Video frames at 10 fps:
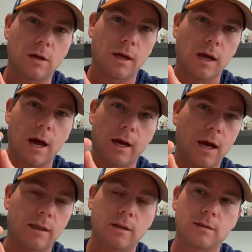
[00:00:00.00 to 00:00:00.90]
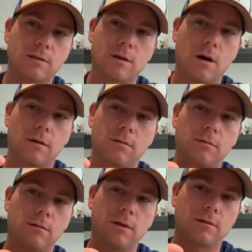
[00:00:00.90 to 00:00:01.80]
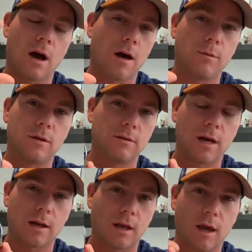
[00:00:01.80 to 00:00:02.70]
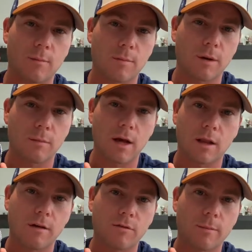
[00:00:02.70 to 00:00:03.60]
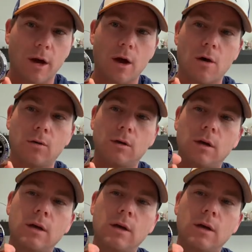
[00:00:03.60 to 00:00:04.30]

Like I got this hobby kind of came up in my life on my own,